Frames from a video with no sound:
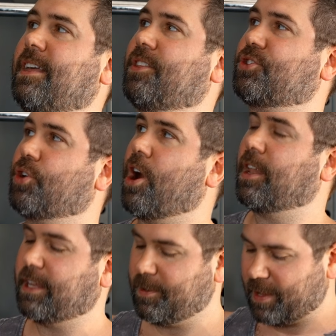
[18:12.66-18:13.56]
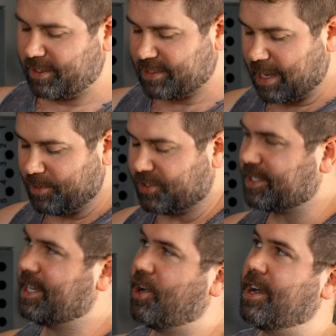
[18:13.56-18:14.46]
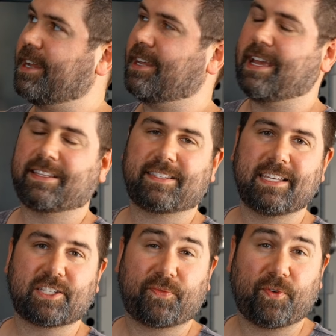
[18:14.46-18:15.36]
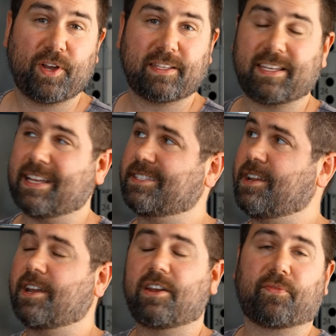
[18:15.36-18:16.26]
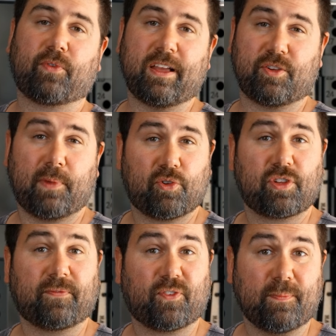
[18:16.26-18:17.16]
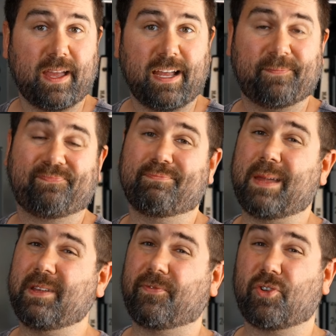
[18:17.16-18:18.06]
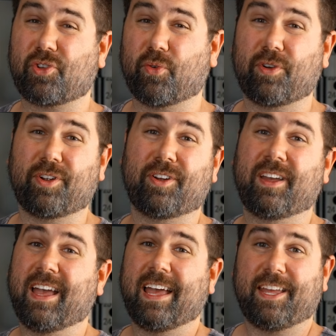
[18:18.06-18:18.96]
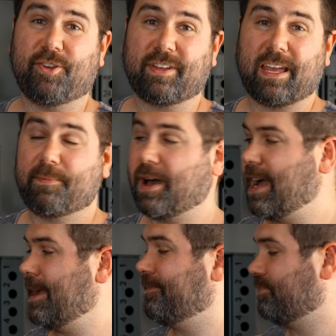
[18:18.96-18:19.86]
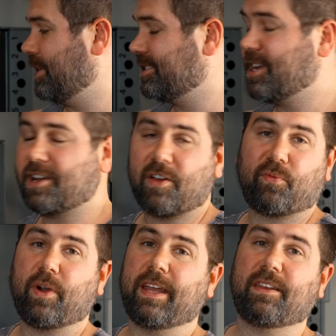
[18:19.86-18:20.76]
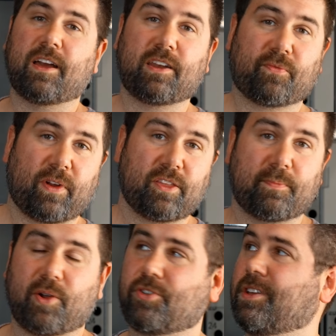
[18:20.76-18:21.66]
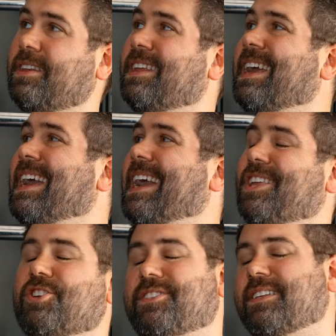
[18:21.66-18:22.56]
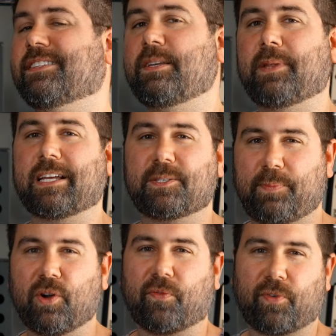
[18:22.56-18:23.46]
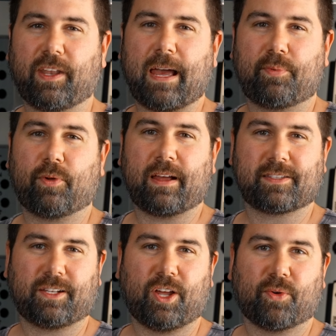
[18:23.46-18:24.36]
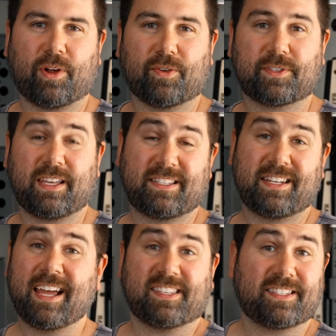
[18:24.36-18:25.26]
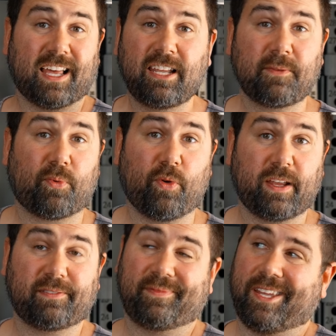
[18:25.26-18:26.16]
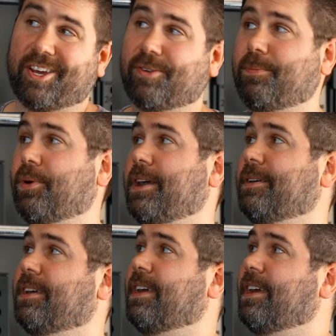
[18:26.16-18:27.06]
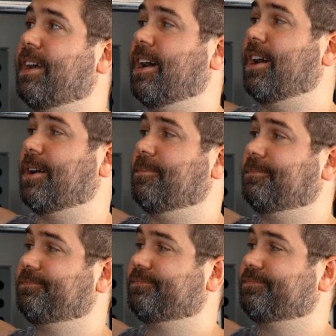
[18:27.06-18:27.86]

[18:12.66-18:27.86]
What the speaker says: the trolley, by the time you sit on it, at 6 foot, it's not enough range of motion for me. Maybe if you're shorter, you can get by, but it's not enough weight, not enough range of motion. It just doesn't seem like it's built for lat pull downs on low rows. It's a nice selling point, you know, but I